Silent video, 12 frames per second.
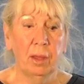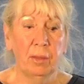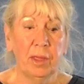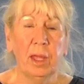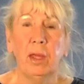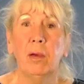
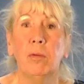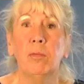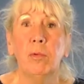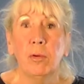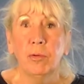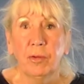the
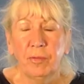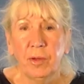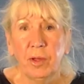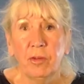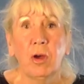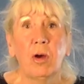
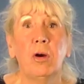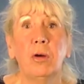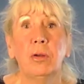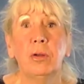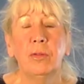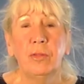Waterford
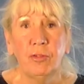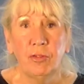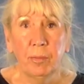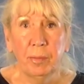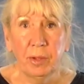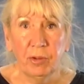on the
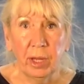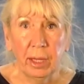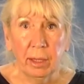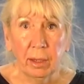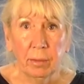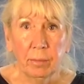jumper
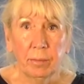cheek.